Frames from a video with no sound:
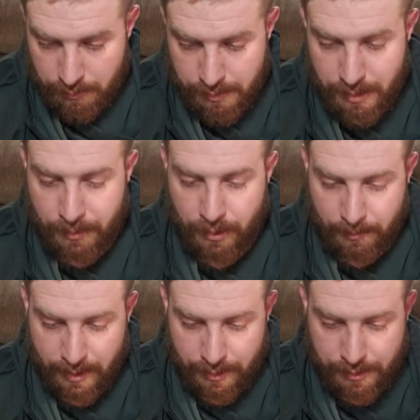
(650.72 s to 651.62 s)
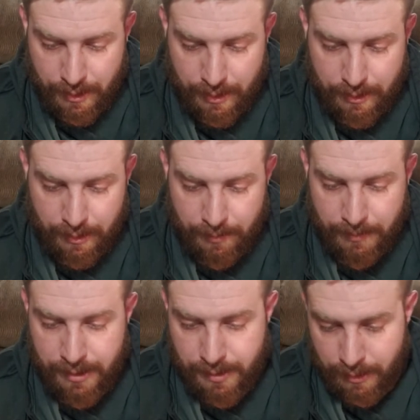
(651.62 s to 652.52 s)
Semi-automatic shotgun
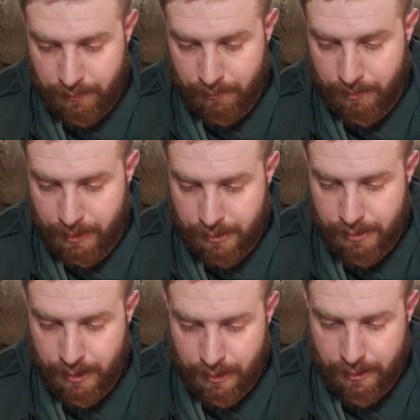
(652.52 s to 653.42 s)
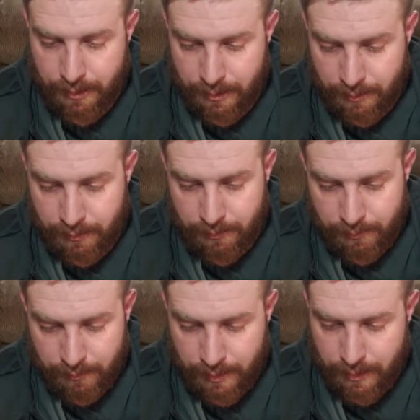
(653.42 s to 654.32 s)
means any repeating shotgun.
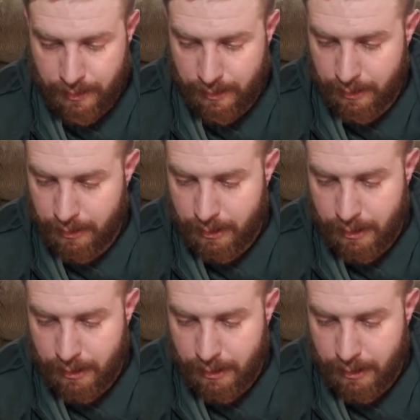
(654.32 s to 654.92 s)
Yeah.